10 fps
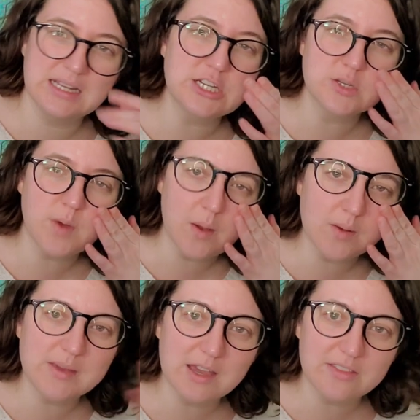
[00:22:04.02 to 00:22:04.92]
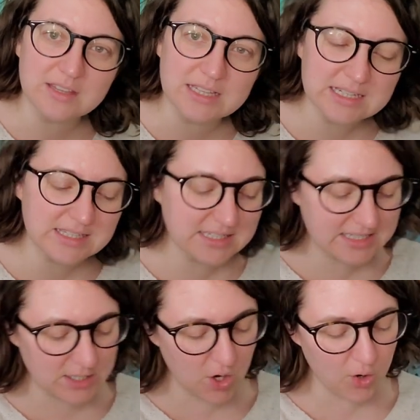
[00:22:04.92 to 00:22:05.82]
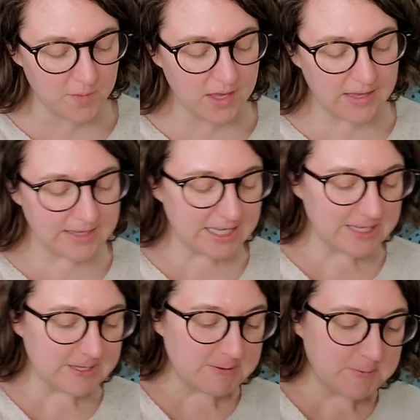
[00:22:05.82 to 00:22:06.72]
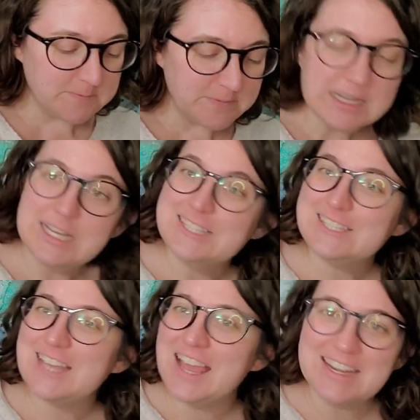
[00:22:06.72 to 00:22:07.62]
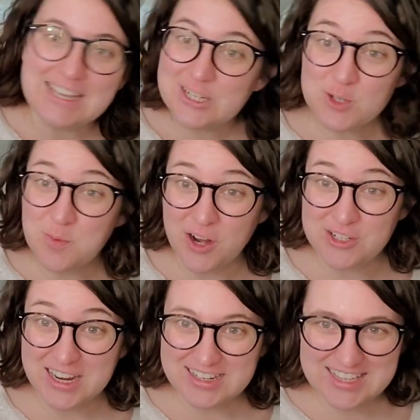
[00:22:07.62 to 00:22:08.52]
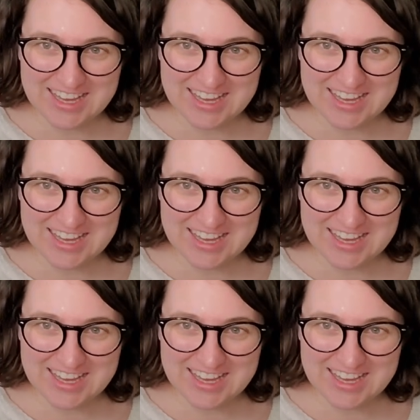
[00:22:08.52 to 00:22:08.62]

he should probably be on the list so it's 10-ish projects